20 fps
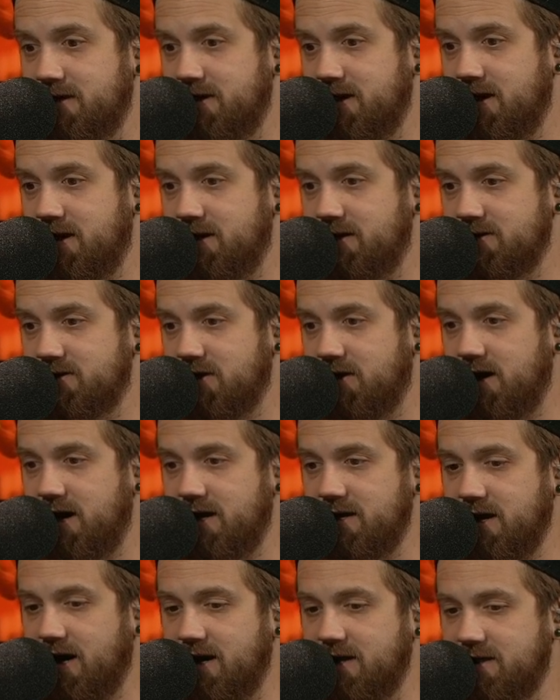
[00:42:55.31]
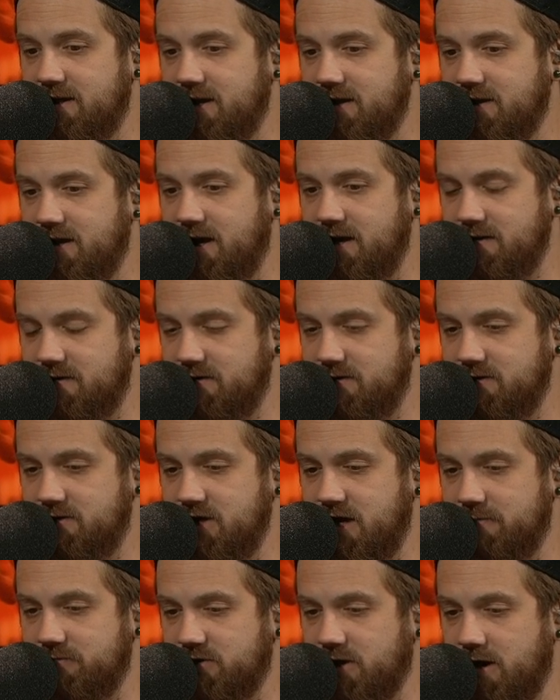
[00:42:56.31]
And so I, I think that
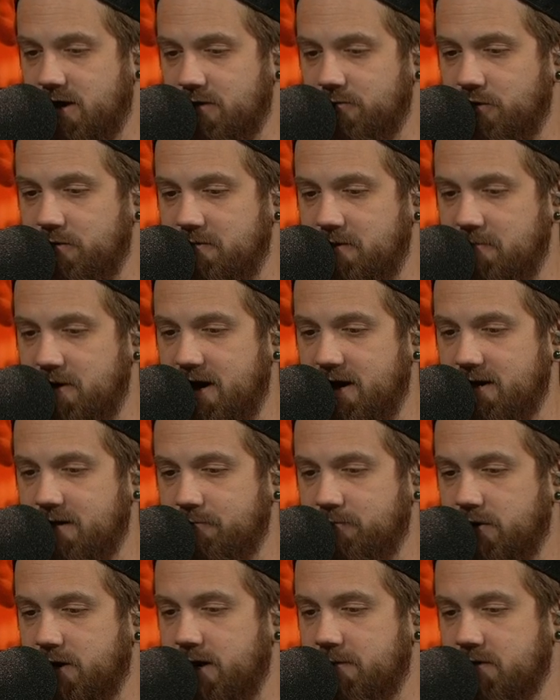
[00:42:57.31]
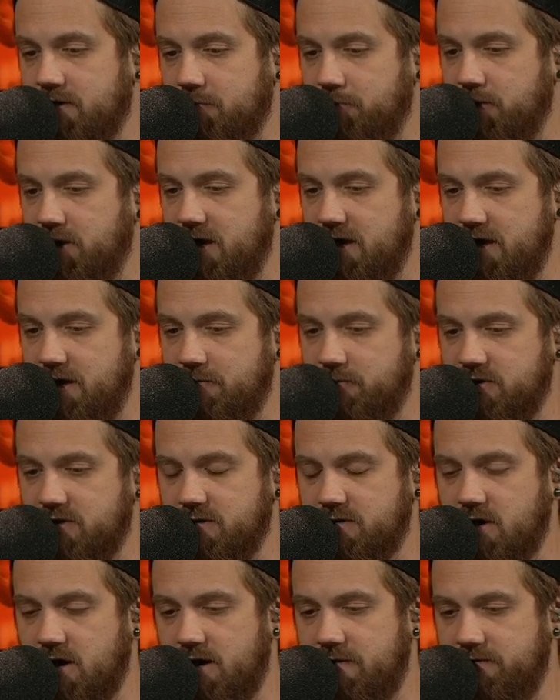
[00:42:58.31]
James Conner will be back in play. I'm going to play him
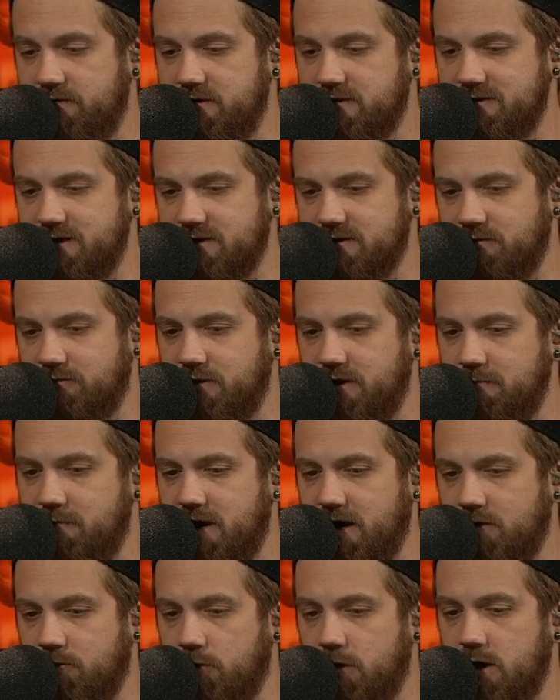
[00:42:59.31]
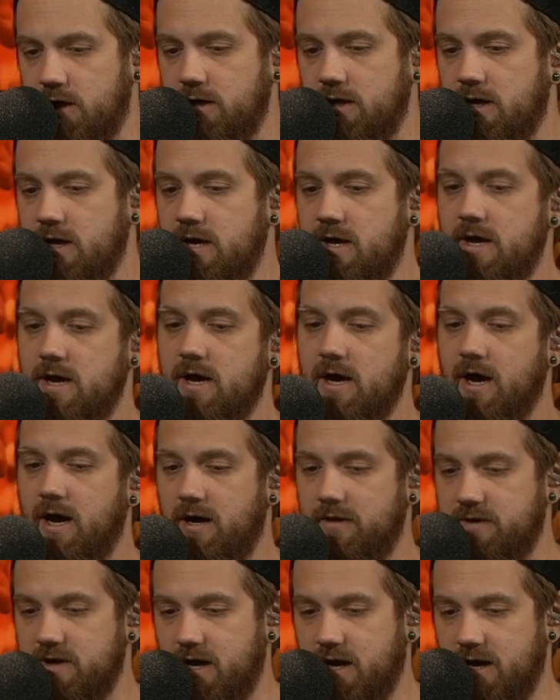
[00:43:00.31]
with confidence as a running back one.
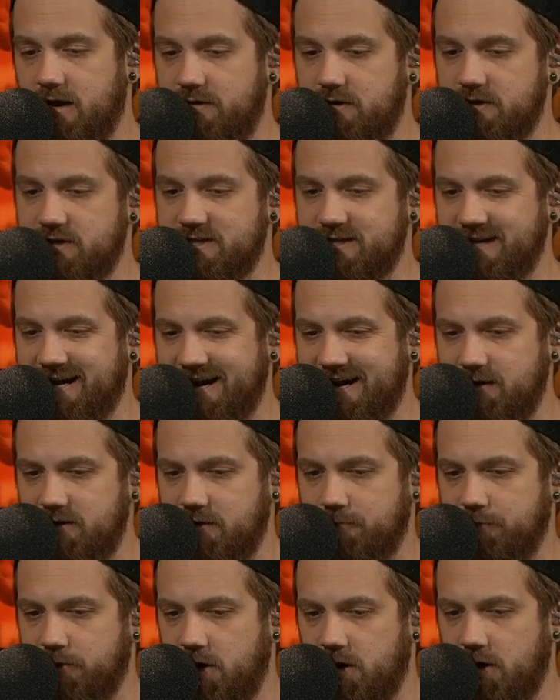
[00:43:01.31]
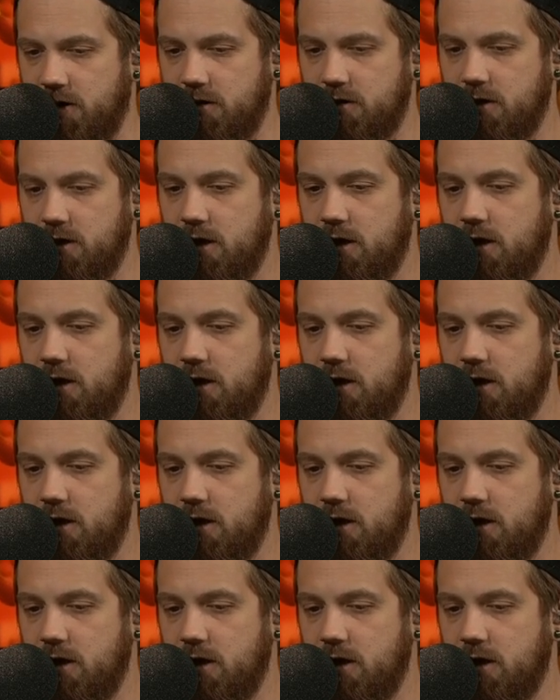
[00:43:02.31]
On the other side of the ball,